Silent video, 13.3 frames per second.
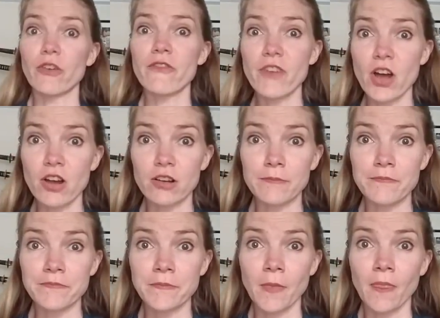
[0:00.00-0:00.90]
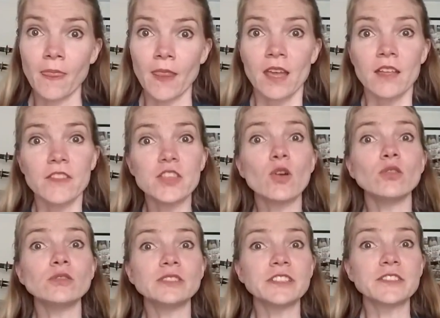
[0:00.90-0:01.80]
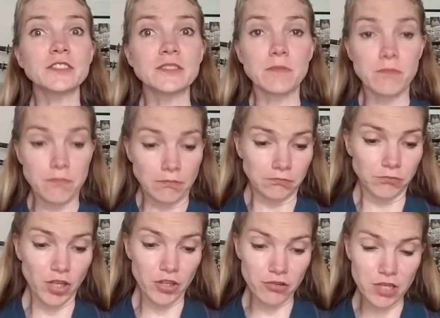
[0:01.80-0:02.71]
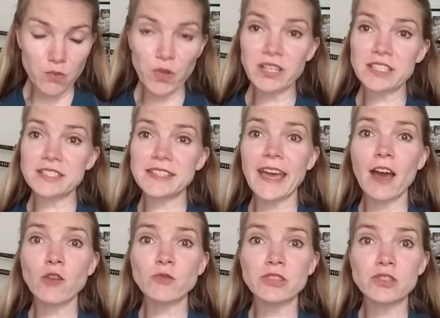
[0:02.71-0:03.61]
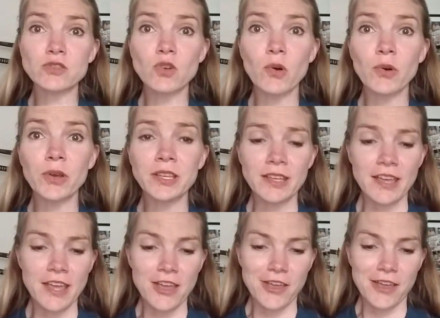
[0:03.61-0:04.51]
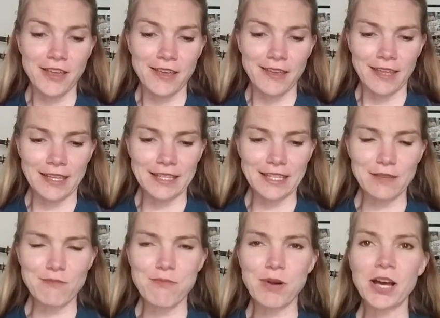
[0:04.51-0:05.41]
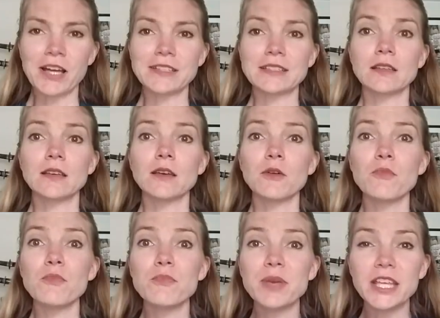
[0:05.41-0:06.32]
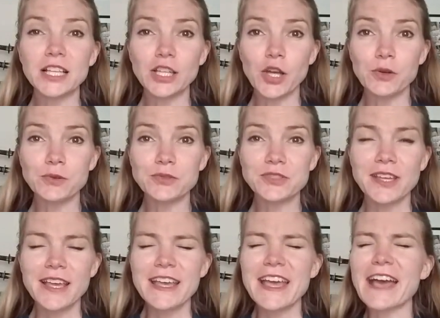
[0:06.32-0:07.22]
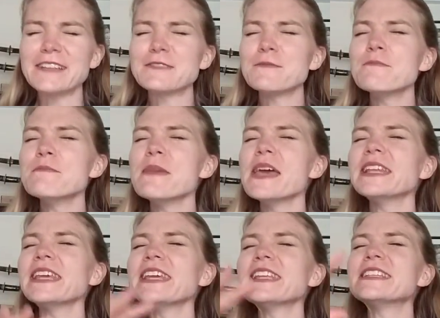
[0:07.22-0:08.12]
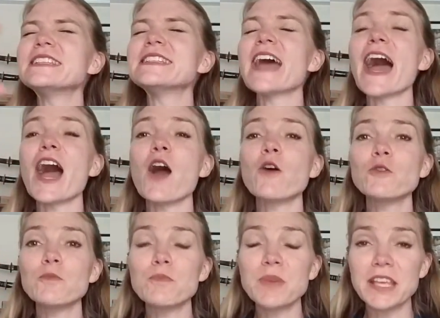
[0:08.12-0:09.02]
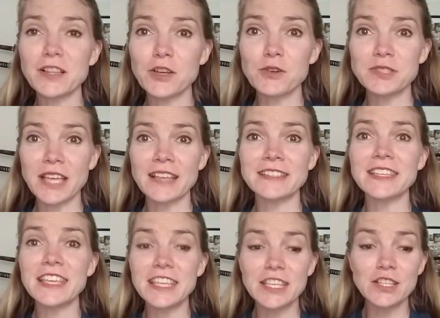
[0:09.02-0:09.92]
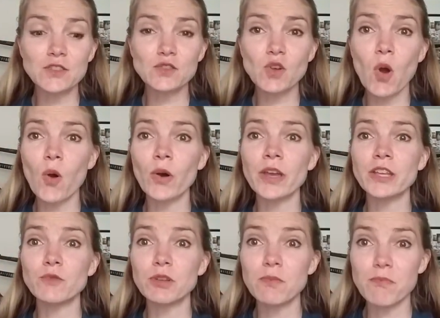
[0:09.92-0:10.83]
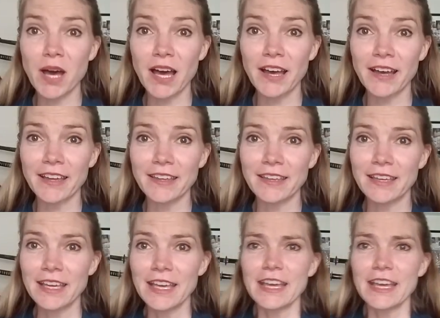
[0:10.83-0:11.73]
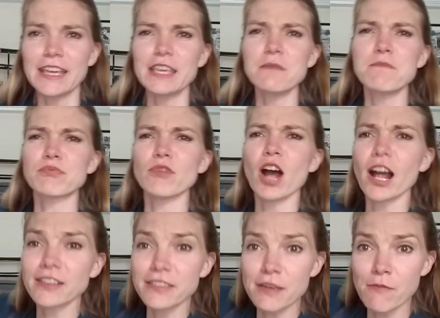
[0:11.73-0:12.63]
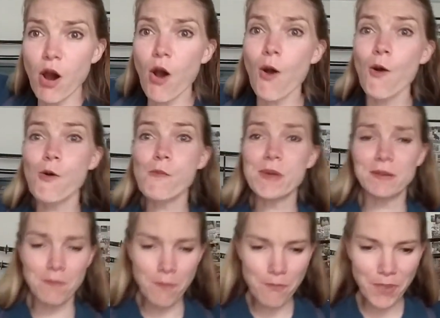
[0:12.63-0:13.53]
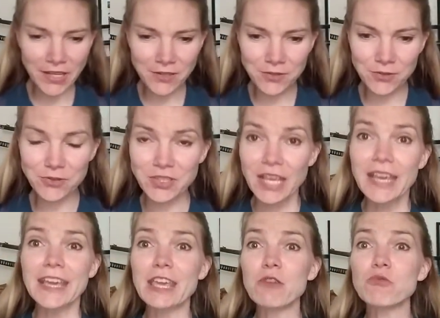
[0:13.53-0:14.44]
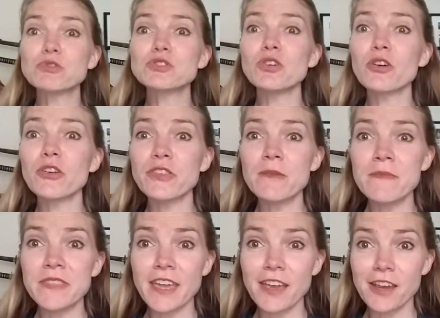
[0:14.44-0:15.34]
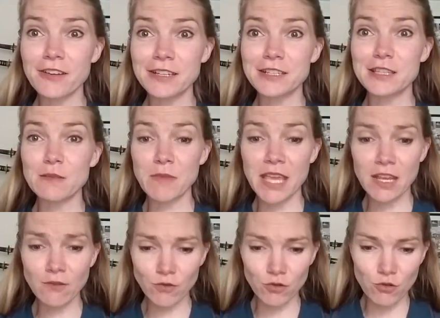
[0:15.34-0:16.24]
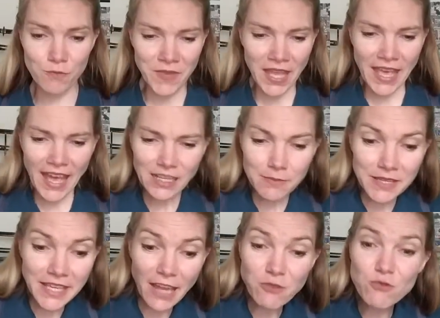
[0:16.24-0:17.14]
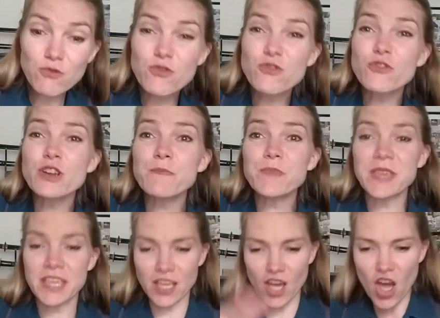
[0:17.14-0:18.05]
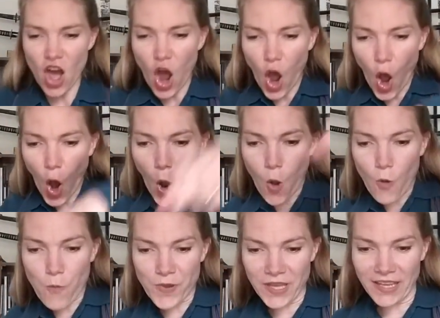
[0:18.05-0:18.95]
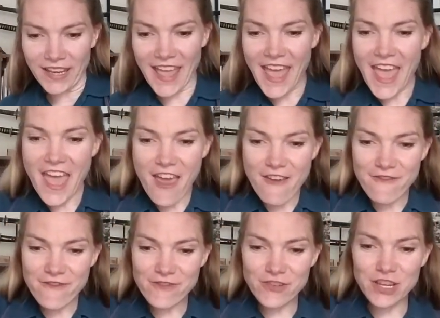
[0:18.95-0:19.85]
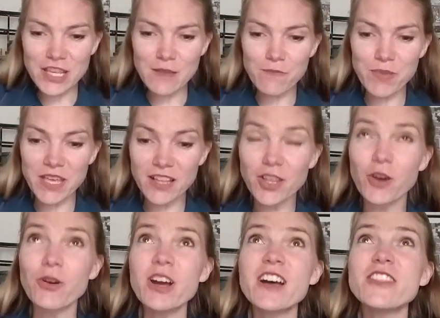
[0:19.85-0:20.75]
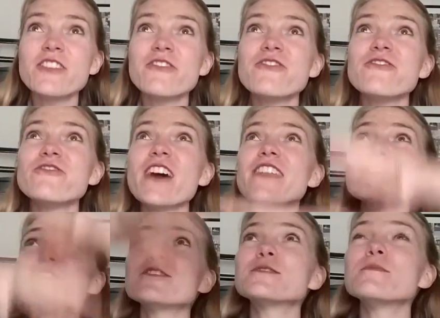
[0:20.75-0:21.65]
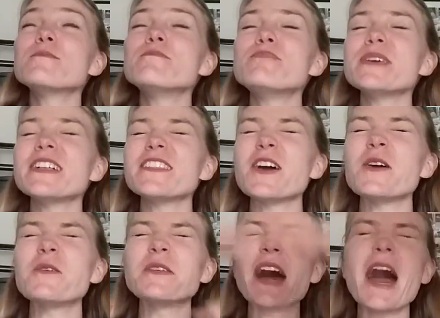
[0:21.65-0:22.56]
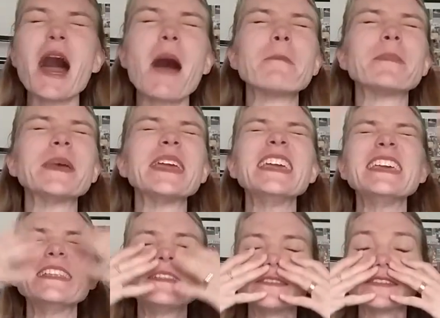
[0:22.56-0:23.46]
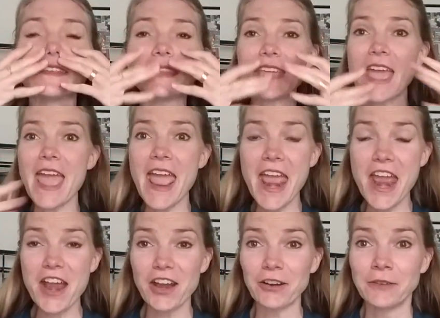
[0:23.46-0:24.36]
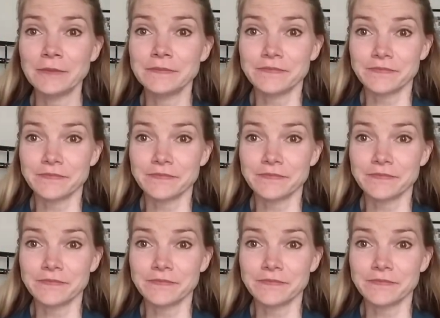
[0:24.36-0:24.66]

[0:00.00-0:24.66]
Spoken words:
the farm. The oldest brother, he went to town with his coin, and he bought pillows, as many down pillows as his coin would buy. He brought them home in bundles. He took them there into the main room, and he began ripping open every pillow. The feathers billowed up into the air.